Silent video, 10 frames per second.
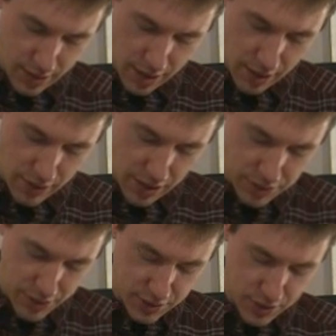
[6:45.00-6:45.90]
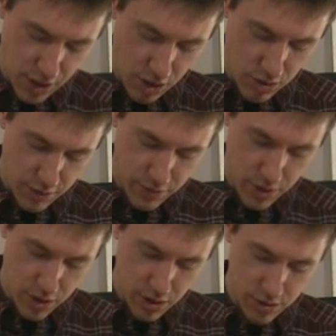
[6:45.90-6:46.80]
and that takes care of
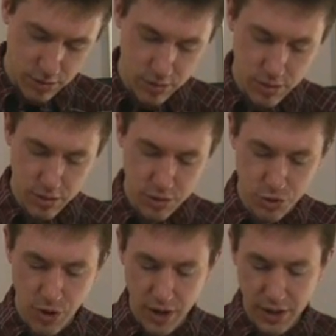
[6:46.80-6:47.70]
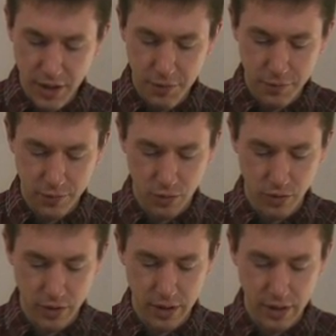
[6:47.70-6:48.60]
our dry leaf, or
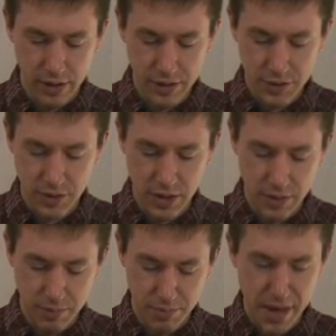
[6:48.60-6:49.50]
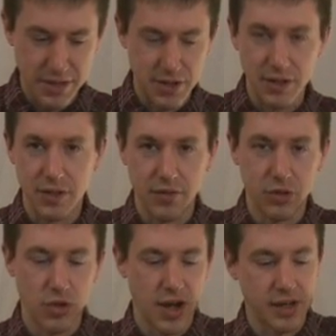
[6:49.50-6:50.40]
at least the basics of
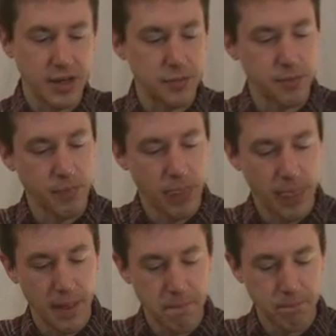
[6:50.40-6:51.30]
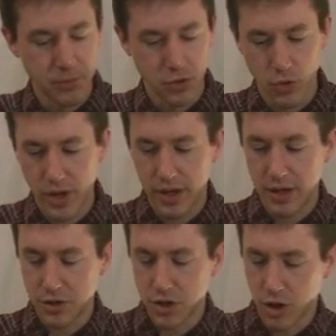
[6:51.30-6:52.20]
the dry leaf. Let's go ahead
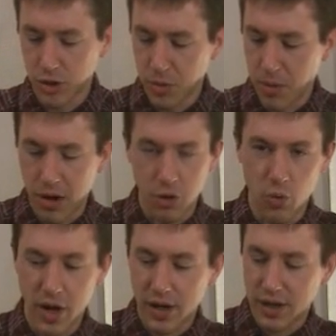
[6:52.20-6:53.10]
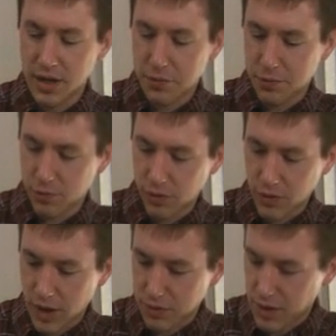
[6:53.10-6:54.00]
and talk a little bit about our wet leaf. We've
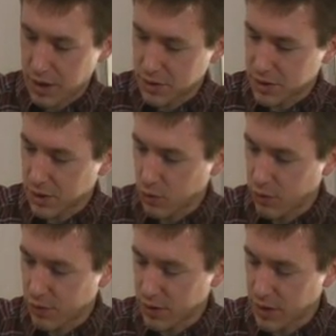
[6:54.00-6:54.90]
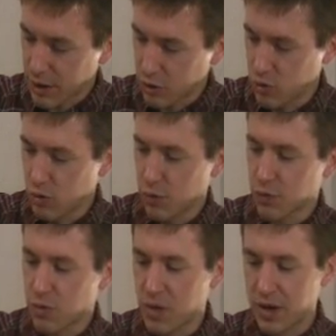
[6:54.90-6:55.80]
got that. We've let that cool
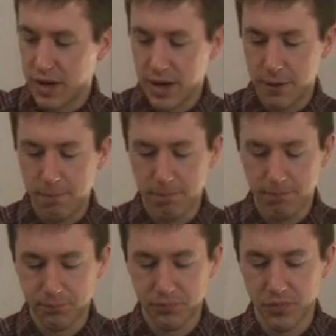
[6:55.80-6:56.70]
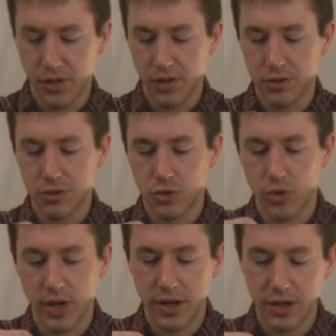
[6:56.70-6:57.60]
for a minute now. Let's go
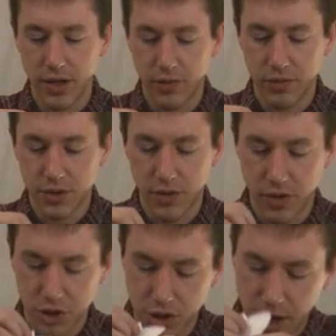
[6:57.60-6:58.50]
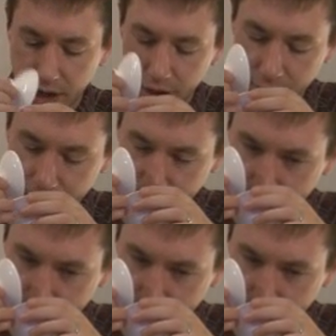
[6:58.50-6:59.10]
ahead and give it a shot here.